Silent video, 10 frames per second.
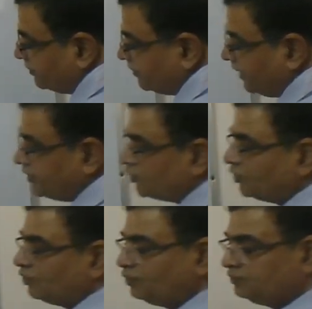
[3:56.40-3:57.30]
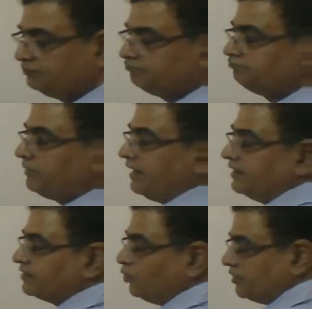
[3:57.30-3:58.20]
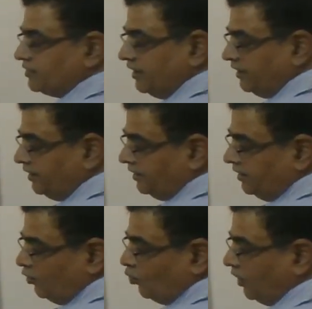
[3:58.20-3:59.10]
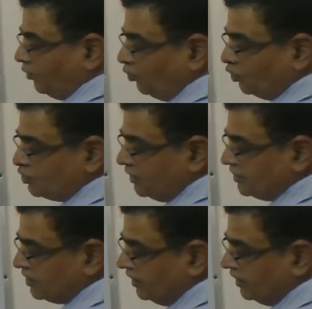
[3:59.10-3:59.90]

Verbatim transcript: Right or no? Minus was there. One more change